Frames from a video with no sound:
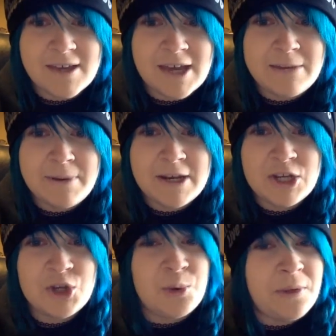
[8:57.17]

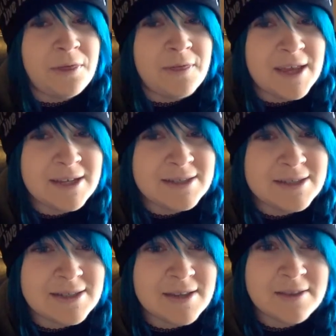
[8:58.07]
anybody who
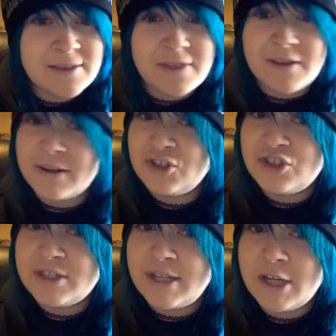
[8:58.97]
thinks that they're
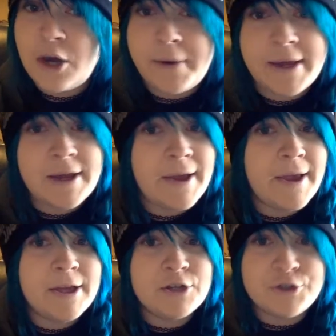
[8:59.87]
interested in going,
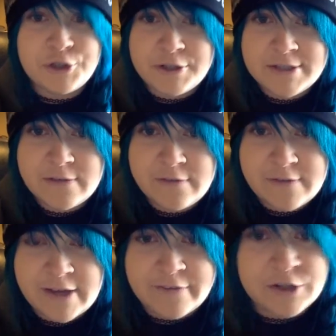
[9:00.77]
do yourself a
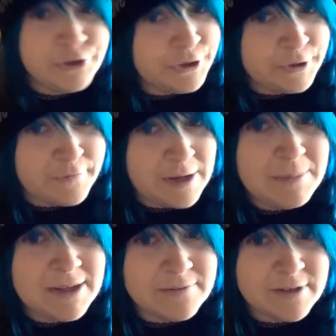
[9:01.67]
favor, do your
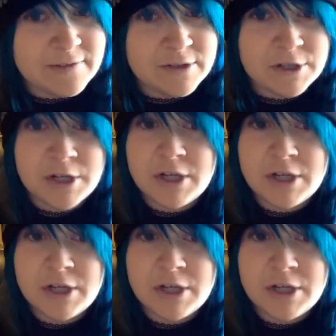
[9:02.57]
family a favor,